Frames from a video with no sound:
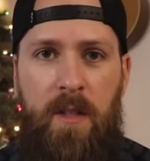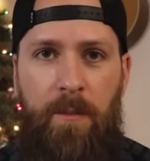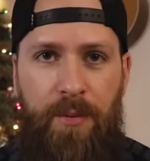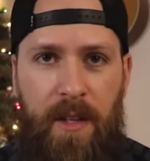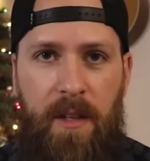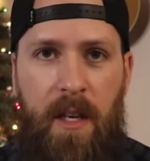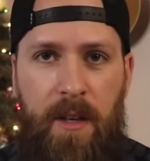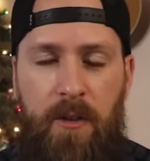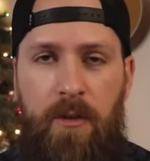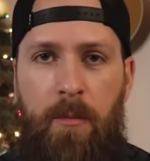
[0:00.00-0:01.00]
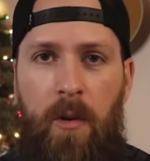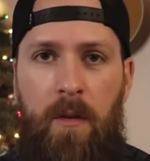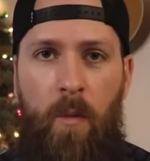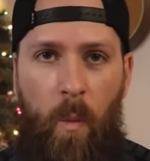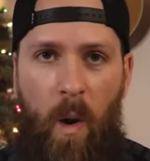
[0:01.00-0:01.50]
completely unusable.
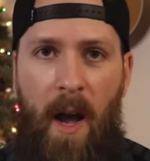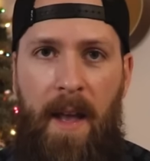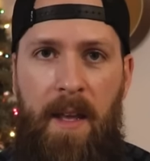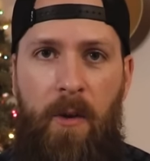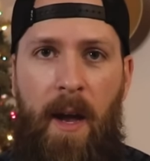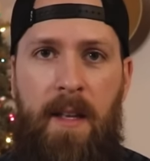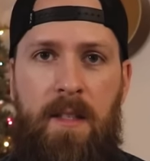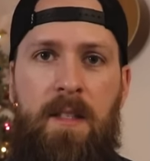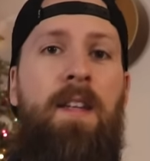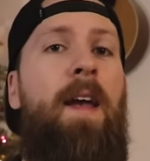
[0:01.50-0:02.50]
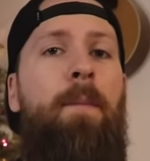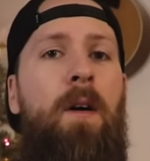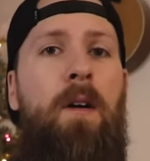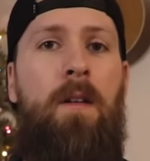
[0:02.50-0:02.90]
Why, you ask, Sam?